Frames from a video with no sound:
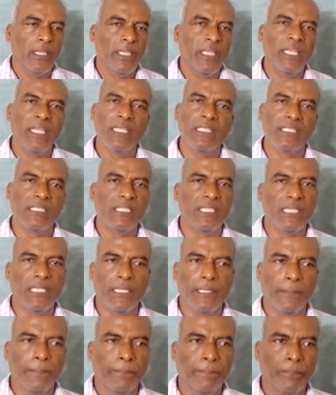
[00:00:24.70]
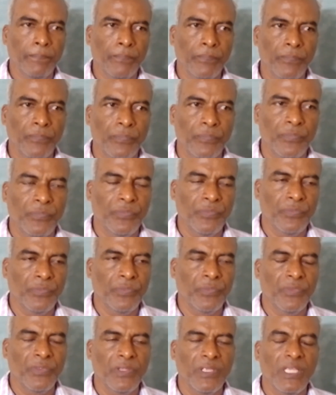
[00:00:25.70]
ESD,
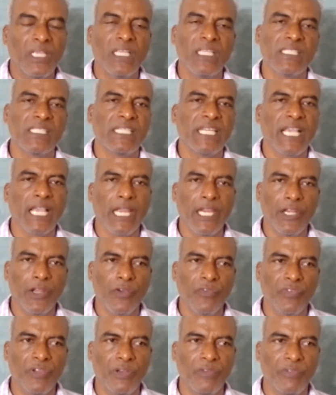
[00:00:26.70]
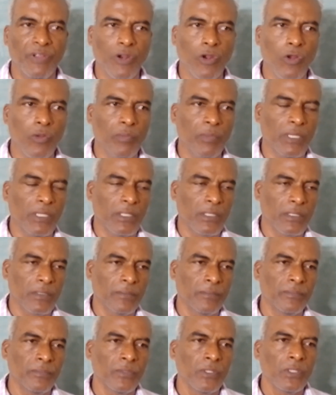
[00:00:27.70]
ESD kind of environment.
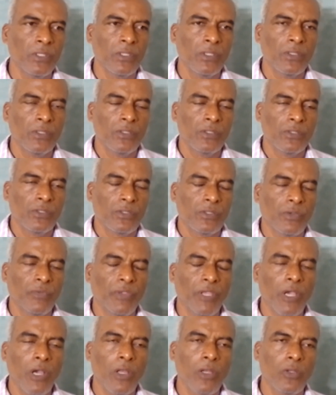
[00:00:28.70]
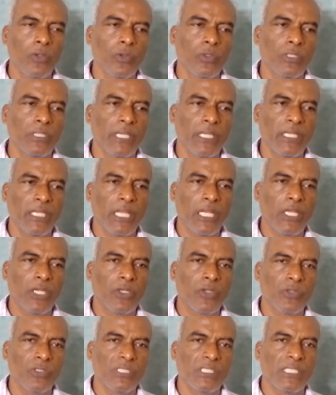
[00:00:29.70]
So, we all know that
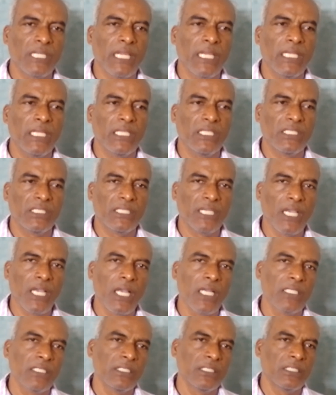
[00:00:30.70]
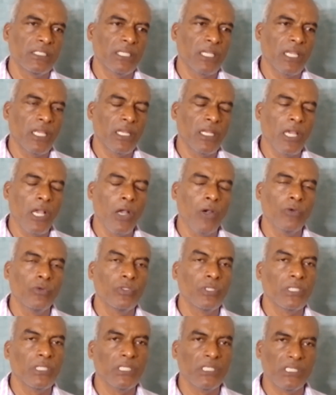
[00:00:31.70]
electrostatic charge and how
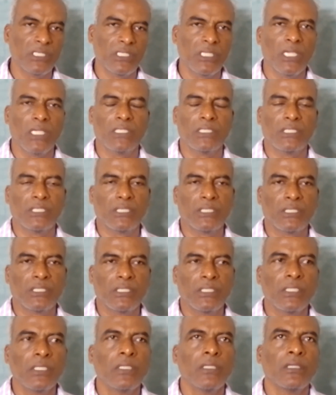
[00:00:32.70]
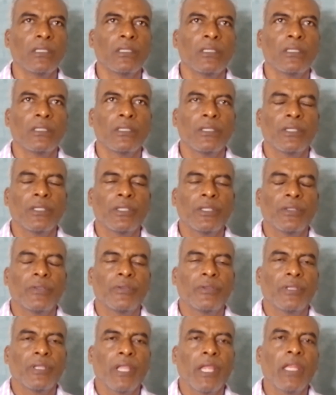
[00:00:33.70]
to discharge.
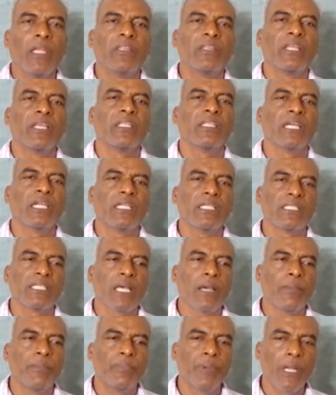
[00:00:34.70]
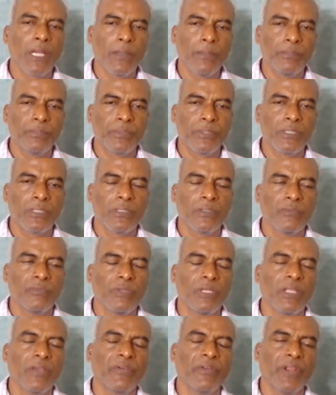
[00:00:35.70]
Anything that is abrupt
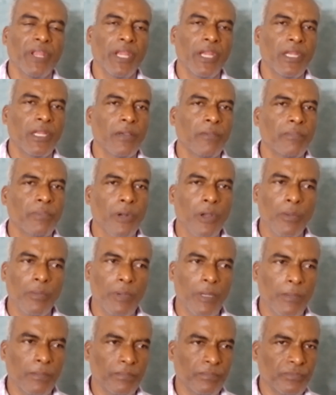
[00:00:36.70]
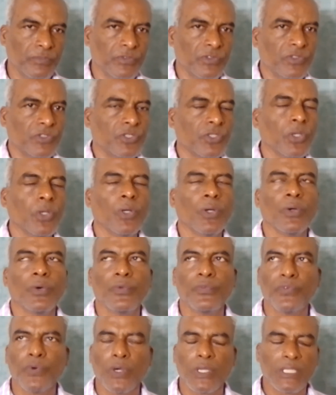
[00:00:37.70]
will create a problem.
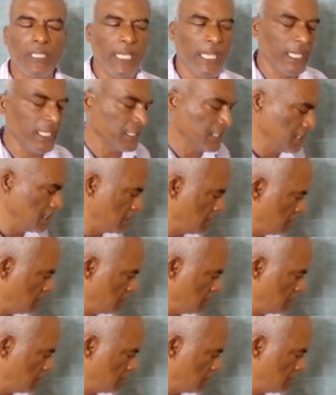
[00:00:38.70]
So, for that,